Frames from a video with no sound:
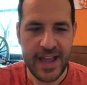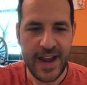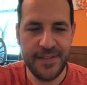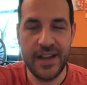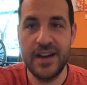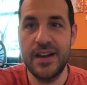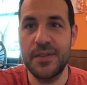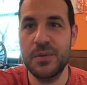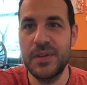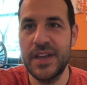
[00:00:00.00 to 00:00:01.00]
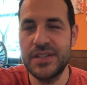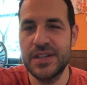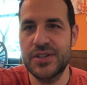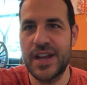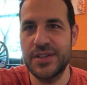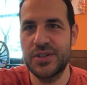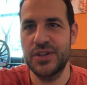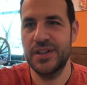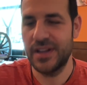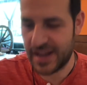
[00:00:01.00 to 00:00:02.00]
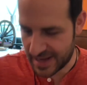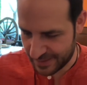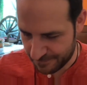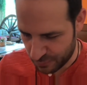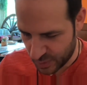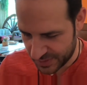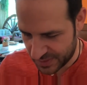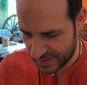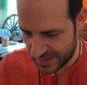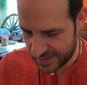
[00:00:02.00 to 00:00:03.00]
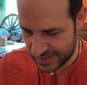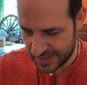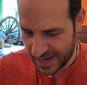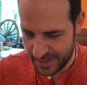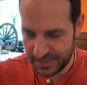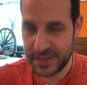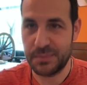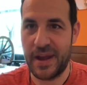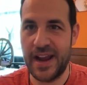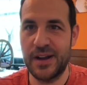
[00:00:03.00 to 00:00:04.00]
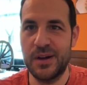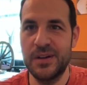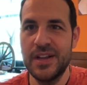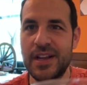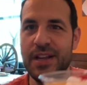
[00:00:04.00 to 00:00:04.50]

And then another one they suggested was the Siamese mango.